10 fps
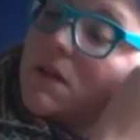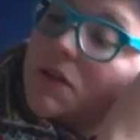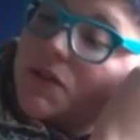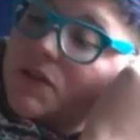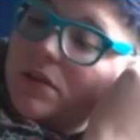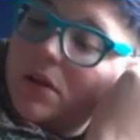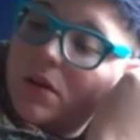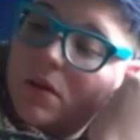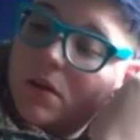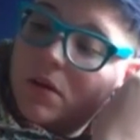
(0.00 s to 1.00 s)

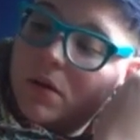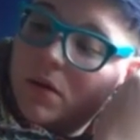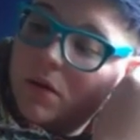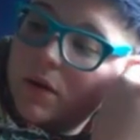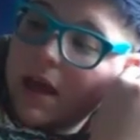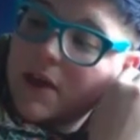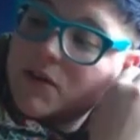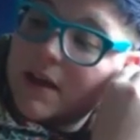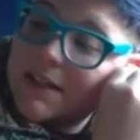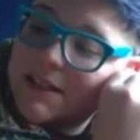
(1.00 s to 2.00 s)
So
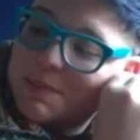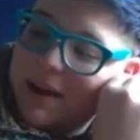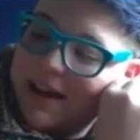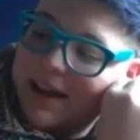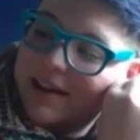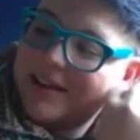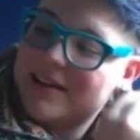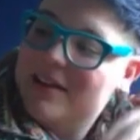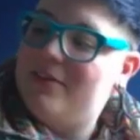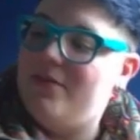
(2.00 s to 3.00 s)
that's my
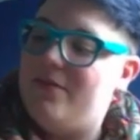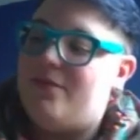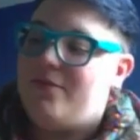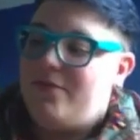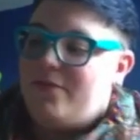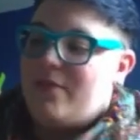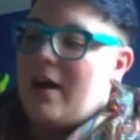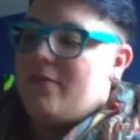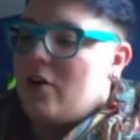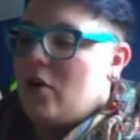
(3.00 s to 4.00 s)

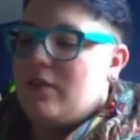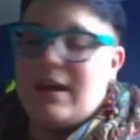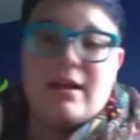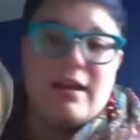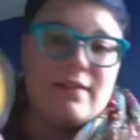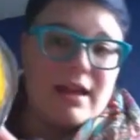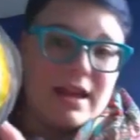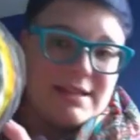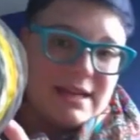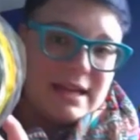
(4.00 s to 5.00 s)
FO. And like
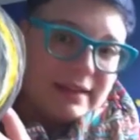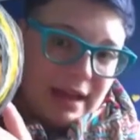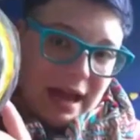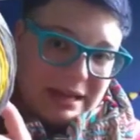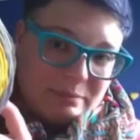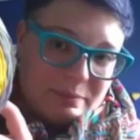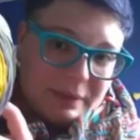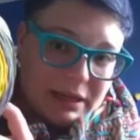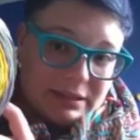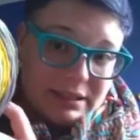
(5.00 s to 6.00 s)
I said, I
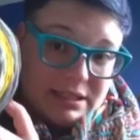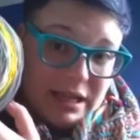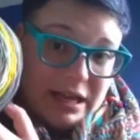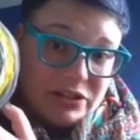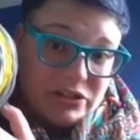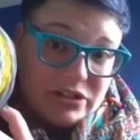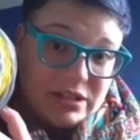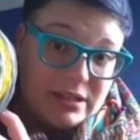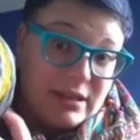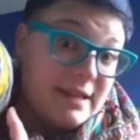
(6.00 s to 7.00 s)
barely
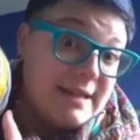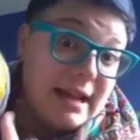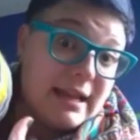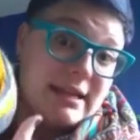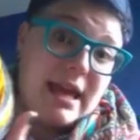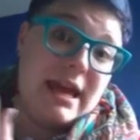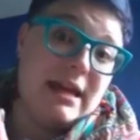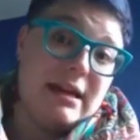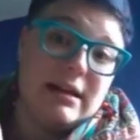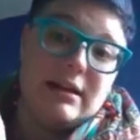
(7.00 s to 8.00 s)
touched the second
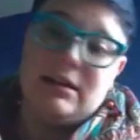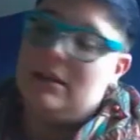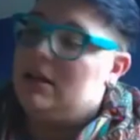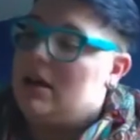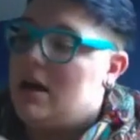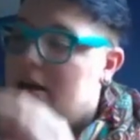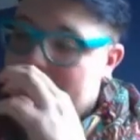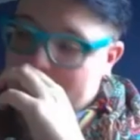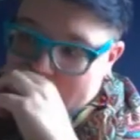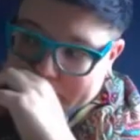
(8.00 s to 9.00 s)
cake.
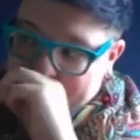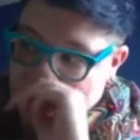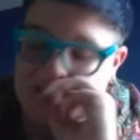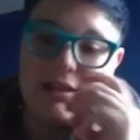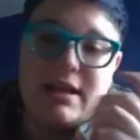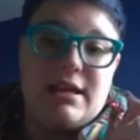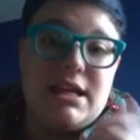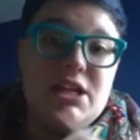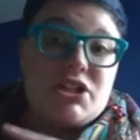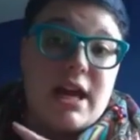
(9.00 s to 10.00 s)
And
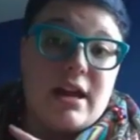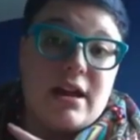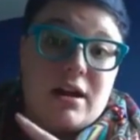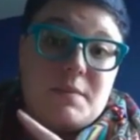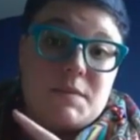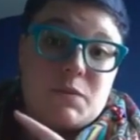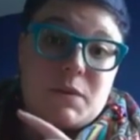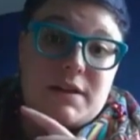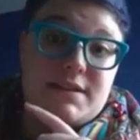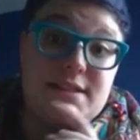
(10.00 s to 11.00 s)
each cake comes
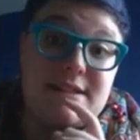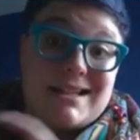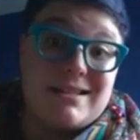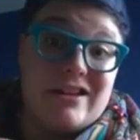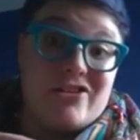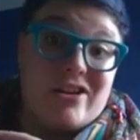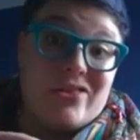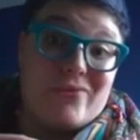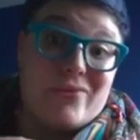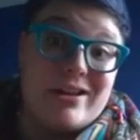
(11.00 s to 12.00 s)
with
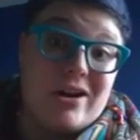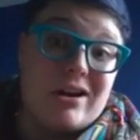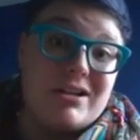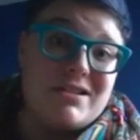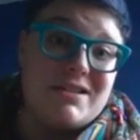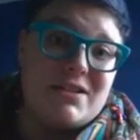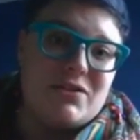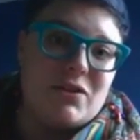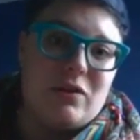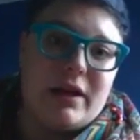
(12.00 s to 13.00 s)
603 yards.
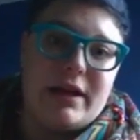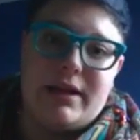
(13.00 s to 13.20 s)
So,